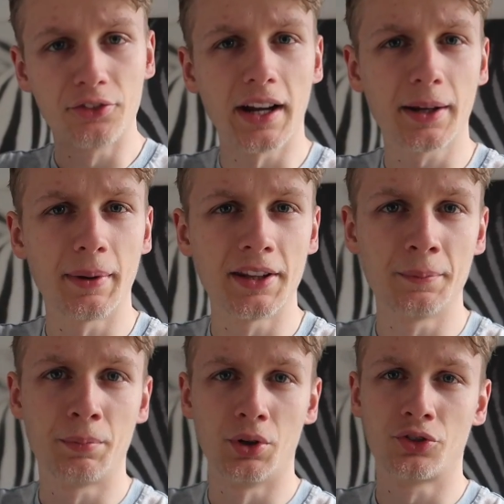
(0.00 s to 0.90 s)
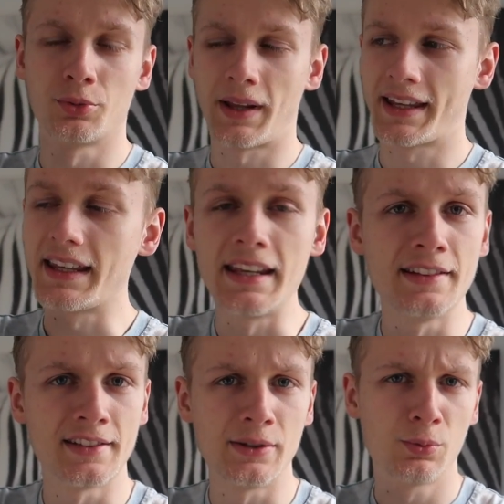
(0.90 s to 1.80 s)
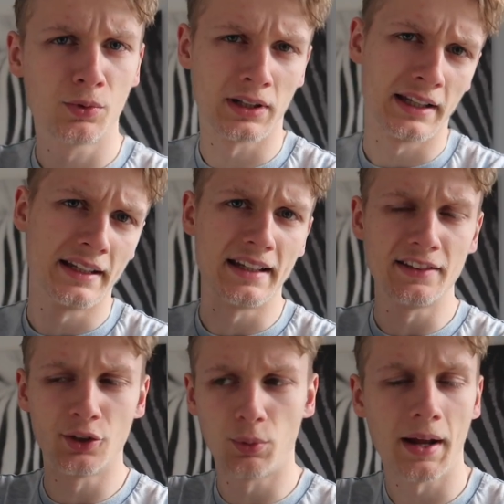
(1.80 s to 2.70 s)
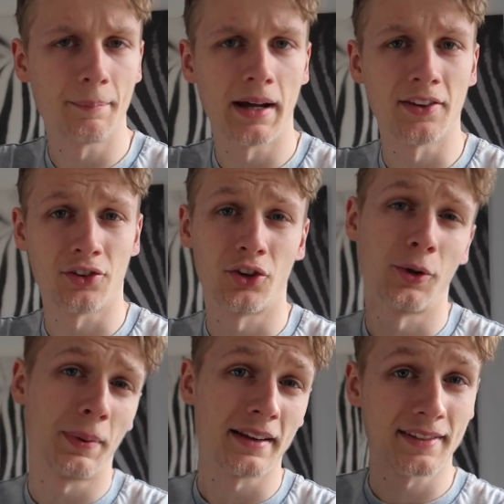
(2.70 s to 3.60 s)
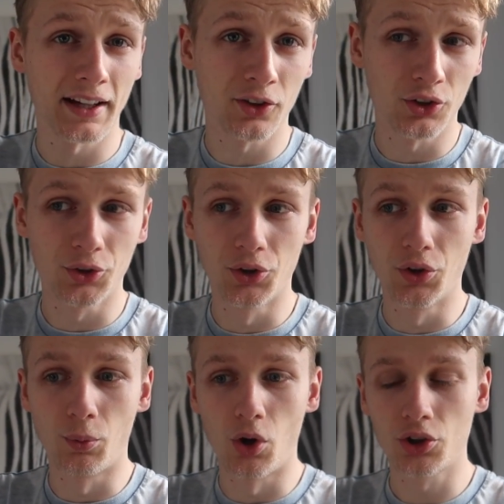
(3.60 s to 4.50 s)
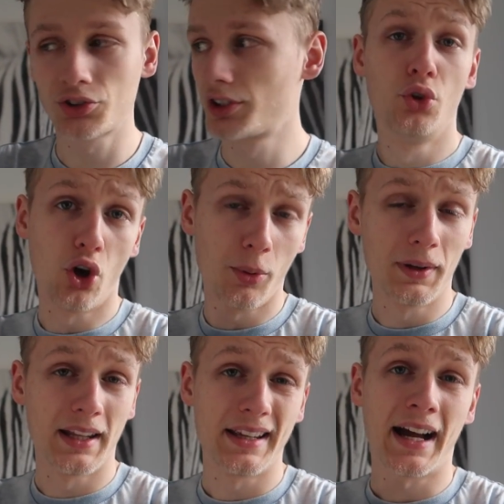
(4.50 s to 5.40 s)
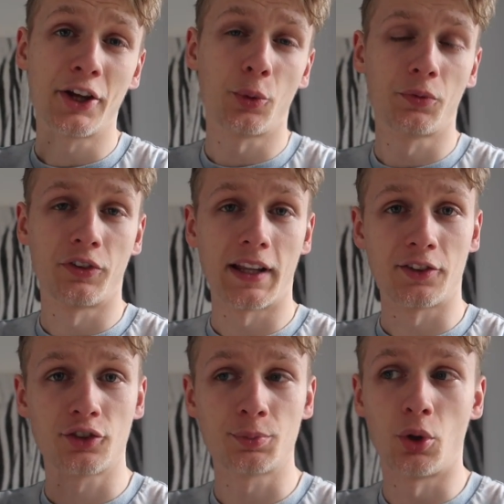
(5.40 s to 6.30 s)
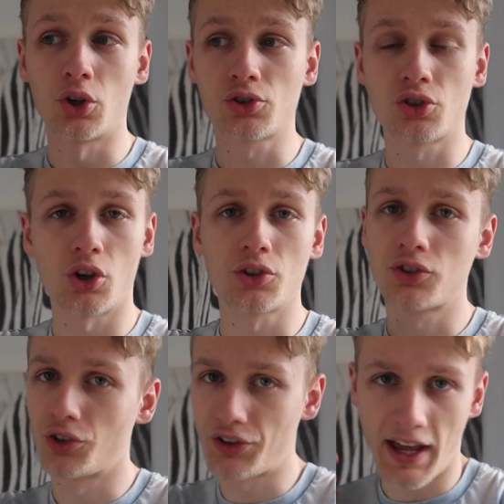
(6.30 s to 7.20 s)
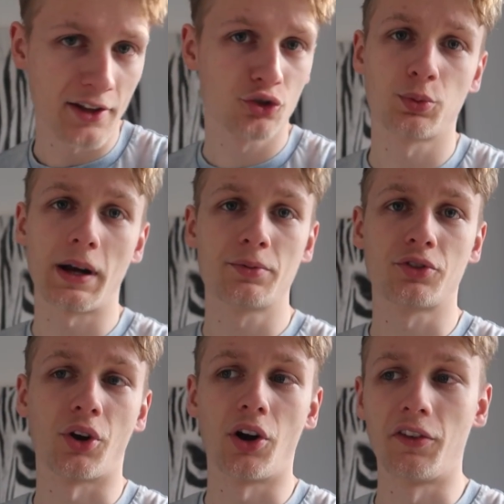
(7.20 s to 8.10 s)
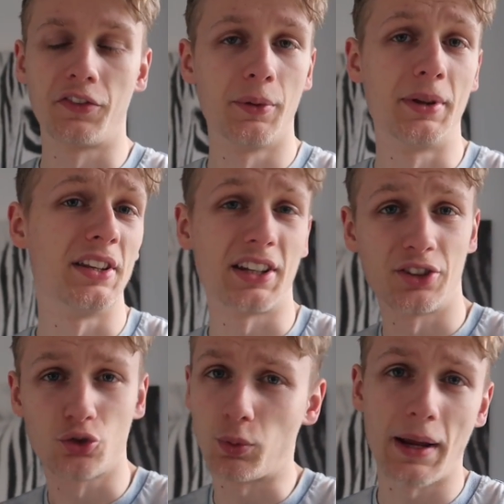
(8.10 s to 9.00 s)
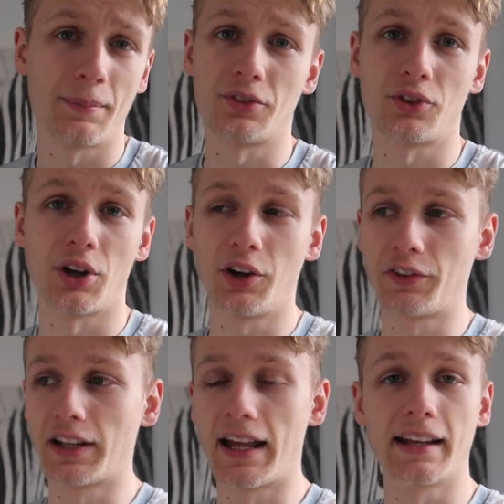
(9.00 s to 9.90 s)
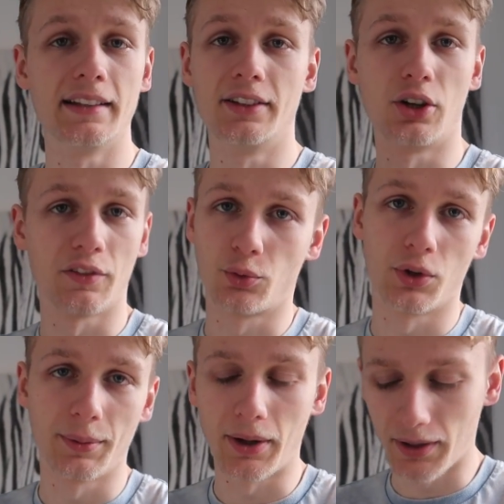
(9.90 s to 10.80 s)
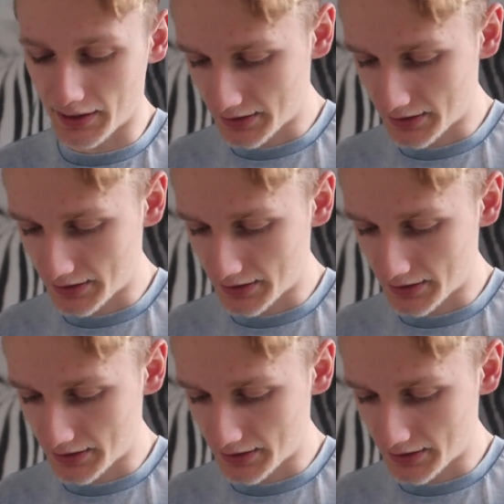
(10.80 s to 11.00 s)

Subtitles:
I'd recommend him putting some like easy, clean, easy white pants on, or pants that are gonna go in the wash. Normally, I opt for like sport shorts because the hair just wipes straight off them and you can just wipe it straight off your leg and you don't have to worry about